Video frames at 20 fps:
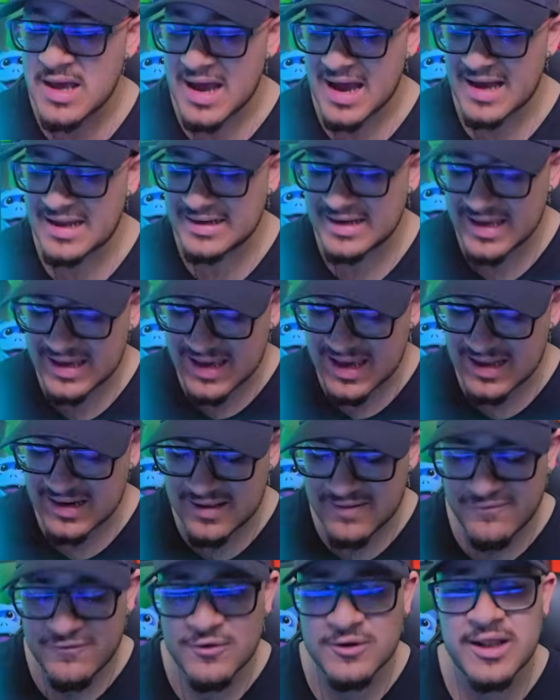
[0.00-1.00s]
And again,
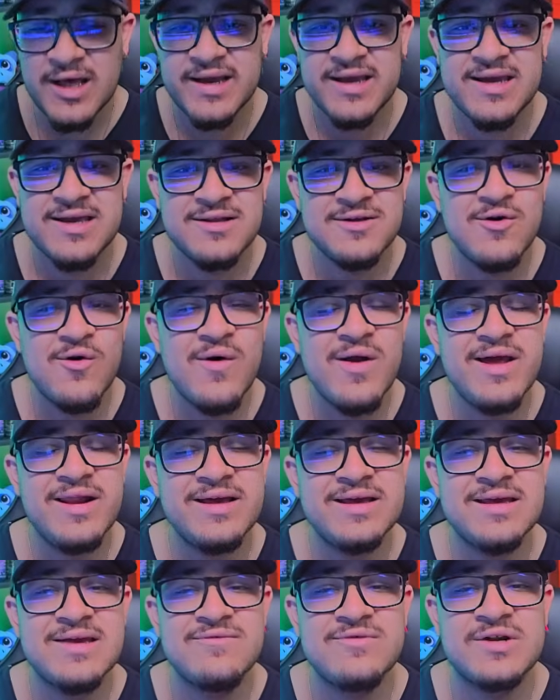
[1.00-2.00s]
if you like it, go ahead
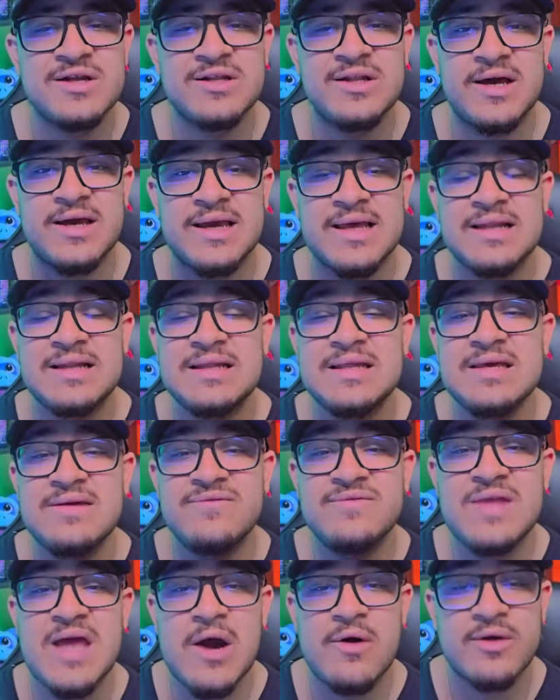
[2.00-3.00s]
and give it a like and
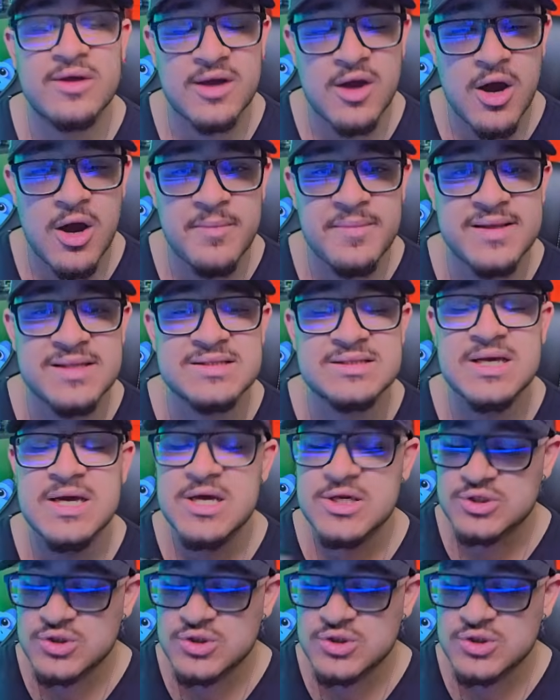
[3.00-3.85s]
leave down a comment